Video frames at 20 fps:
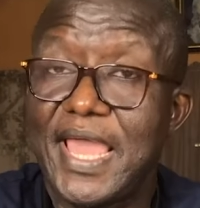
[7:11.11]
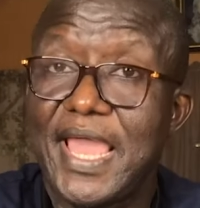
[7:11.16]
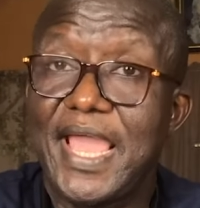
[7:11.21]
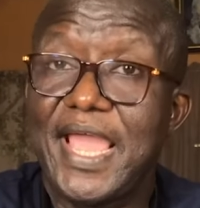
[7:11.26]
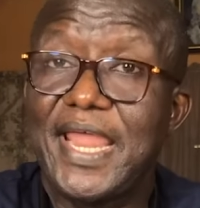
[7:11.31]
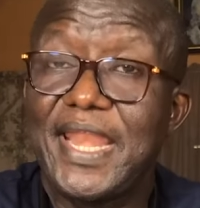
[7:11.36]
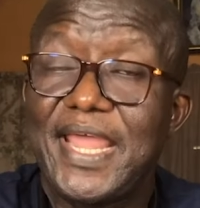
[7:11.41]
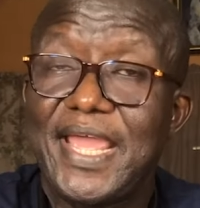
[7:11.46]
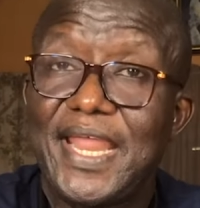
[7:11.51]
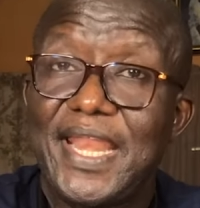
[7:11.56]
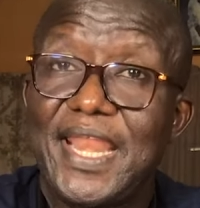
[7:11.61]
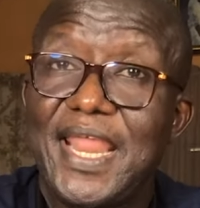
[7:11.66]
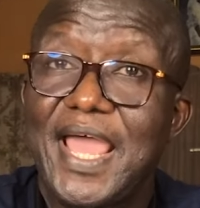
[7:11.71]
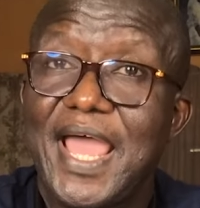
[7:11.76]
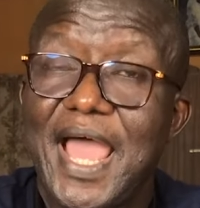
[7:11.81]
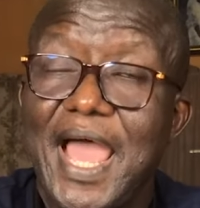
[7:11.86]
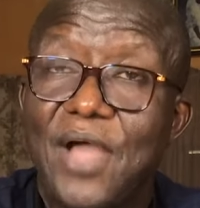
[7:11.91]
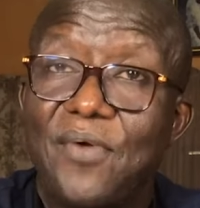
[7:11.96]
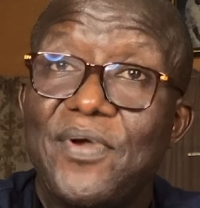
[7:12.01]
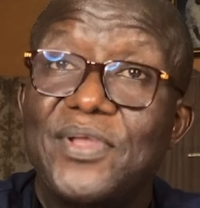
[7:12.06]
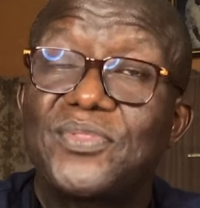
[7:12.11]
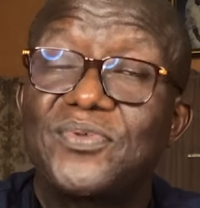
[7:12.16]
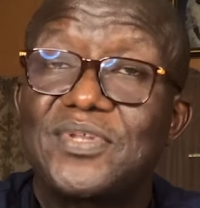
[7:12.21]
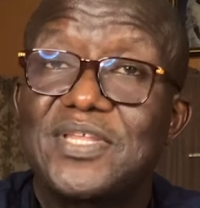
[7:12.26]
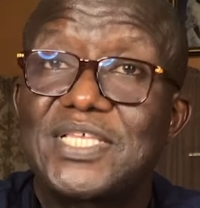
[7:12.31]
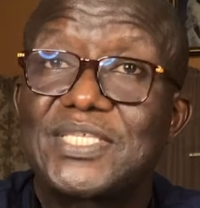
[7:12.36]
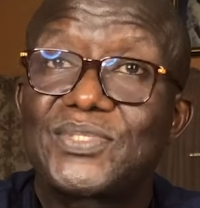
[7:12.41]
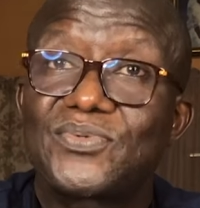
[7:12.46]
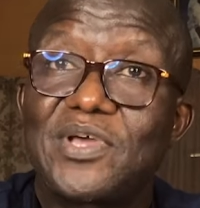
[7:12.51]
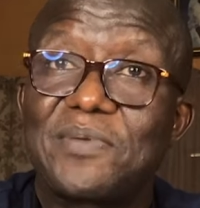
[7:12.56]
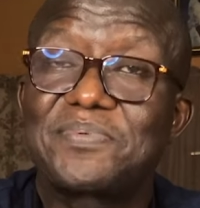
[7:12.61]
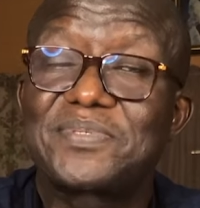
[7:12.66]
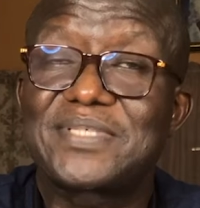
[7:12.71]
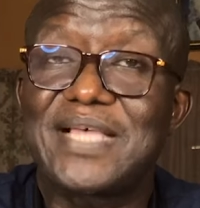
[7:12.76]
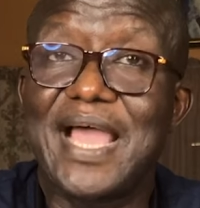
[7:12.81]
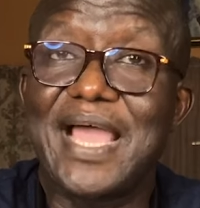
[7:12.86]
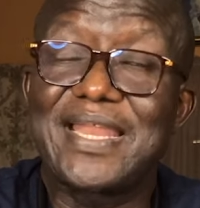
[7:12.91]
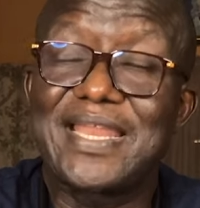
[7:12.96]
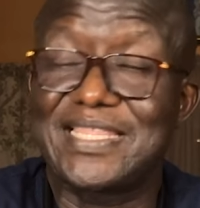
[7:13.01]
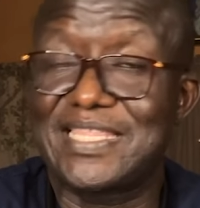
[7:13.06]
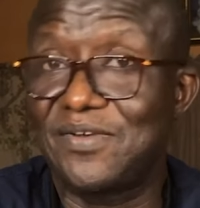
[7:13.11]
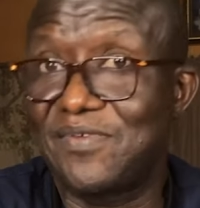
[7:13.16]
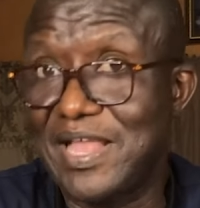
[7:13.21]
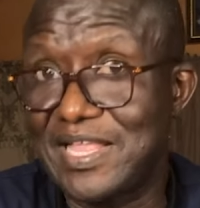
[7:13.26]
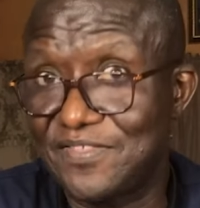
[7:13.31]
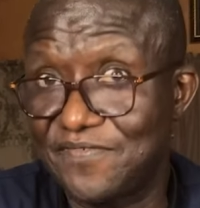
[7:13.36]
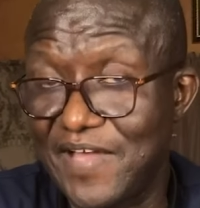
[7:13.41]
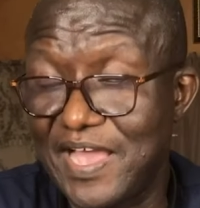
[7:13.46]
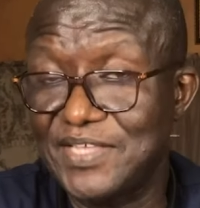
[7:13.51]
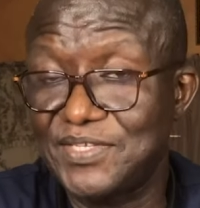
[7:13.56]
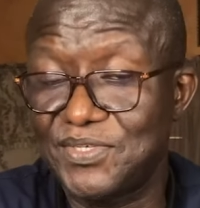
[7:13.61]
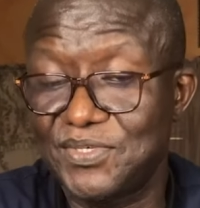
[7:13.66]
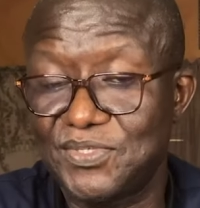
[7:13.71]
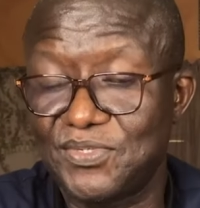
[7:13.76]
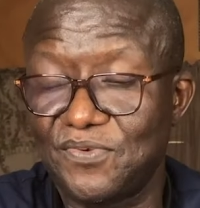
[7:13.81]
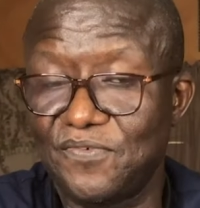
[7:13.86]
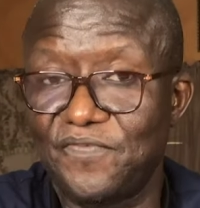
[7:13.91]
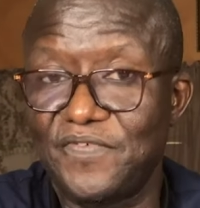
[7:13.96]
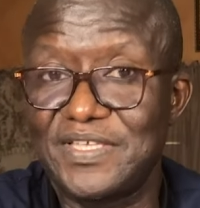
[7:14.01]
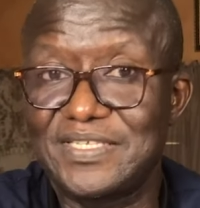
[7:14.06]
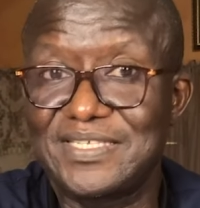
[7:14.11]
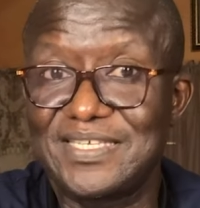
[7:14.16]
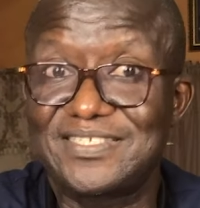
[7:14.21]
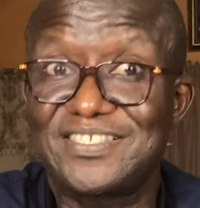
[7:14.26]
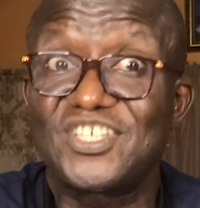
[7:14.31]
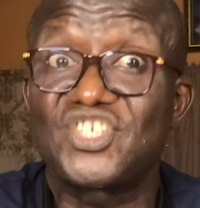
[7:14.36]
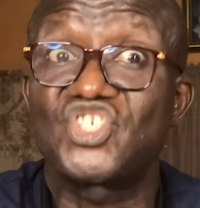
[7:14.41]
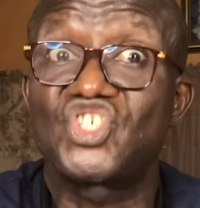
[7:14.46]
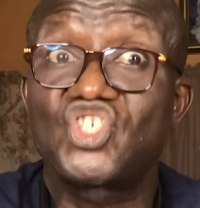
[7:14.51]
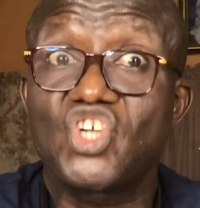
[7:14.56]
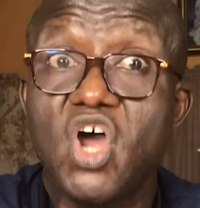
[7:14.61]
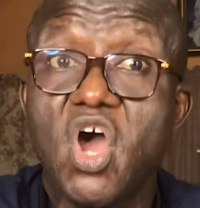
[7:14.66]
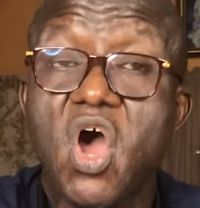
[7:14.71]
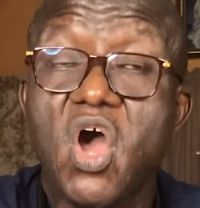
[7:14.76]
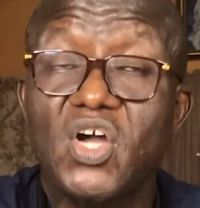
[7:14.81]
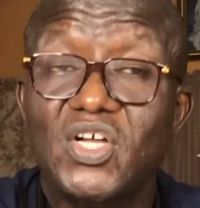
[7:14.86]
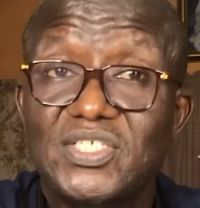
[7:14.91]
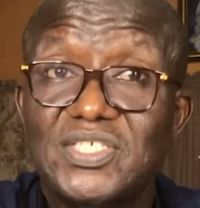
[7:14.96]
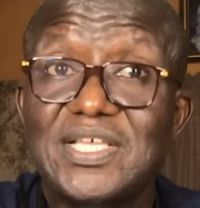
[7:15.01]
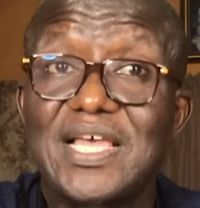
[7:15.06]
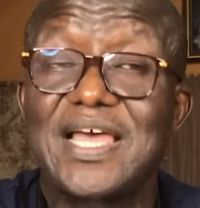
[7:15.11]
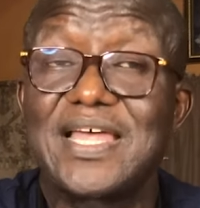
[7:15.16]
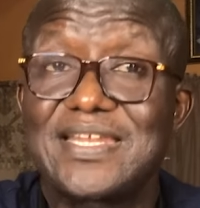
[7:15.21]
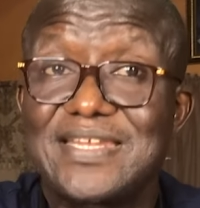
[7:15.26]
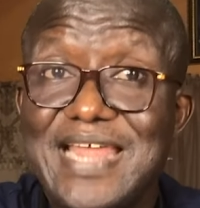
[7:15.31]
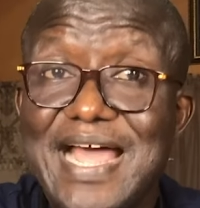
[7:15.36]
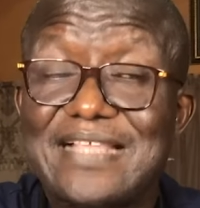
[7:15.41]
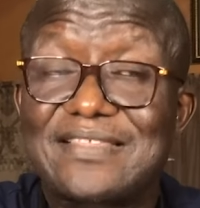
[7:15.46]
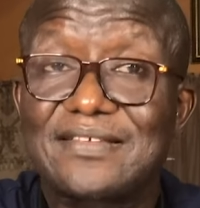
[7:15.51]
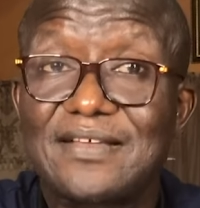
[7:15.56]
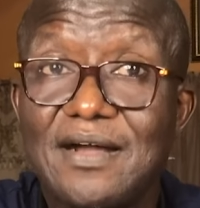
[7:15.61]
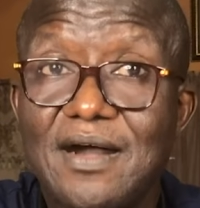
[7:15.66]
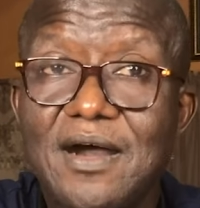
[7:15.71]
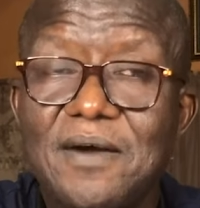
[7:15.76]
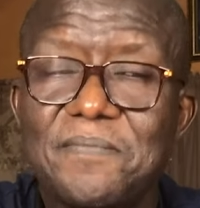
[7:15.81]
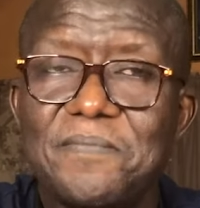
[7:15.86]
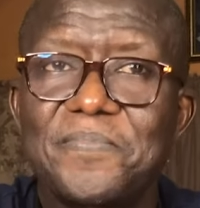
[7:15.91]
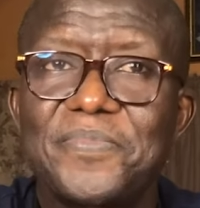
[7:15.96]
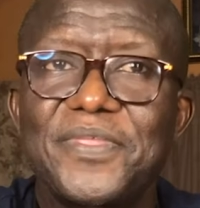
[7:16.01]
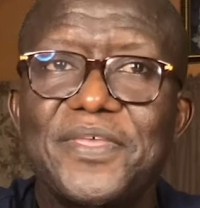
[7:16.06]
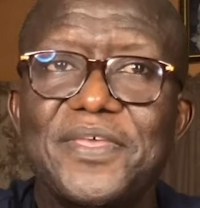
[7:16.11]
And then I went to this website that I will advise you to visit, drugs.com,